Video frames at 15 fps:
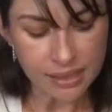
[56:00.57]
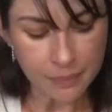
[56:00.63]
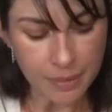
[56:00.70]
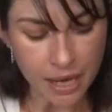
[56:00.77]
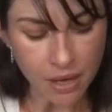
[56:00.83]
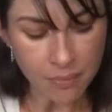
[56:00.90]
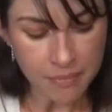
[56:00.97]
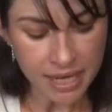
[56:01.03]

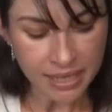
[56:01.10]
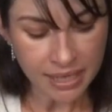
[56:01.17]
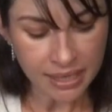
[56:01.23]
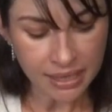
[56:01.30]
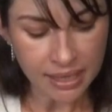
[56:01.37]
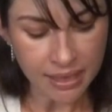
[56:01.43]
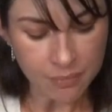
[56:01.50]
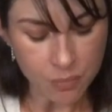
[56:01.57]
about
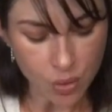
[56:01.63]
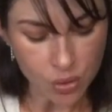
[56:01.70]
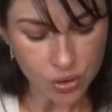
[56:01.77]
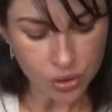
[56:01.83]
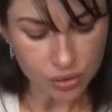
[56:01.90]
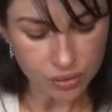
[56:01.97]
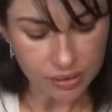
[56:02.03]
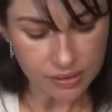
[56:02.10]
making
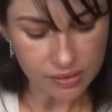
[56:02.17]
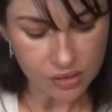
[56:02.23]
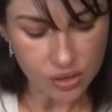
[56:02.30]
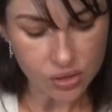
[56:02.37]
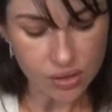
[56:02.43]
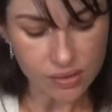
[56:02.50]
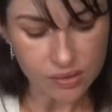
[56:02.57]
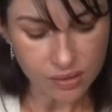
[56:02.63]
emotional
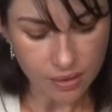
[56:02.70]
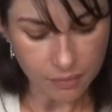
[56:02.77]
decisions,